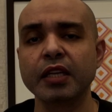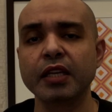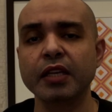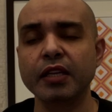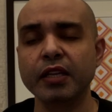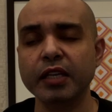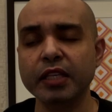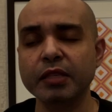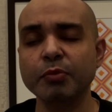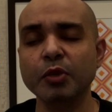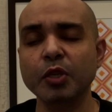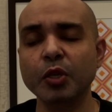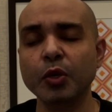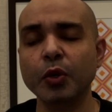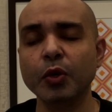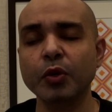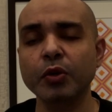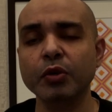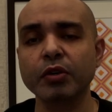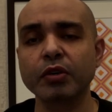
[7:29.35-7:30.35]
Let me
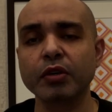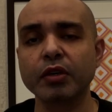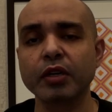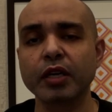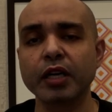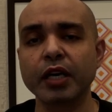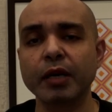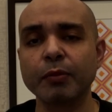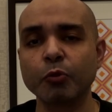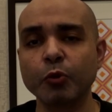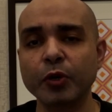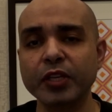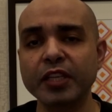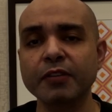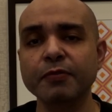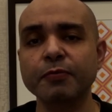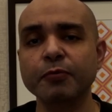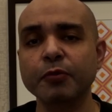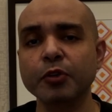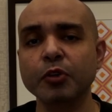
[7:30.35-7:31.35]
know, I'm
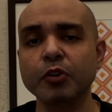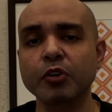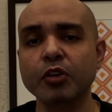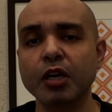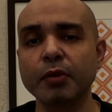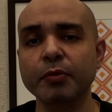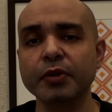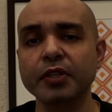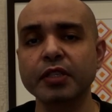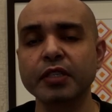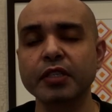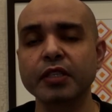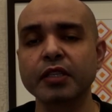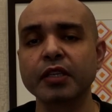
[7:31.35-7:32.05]
waiting for your comment.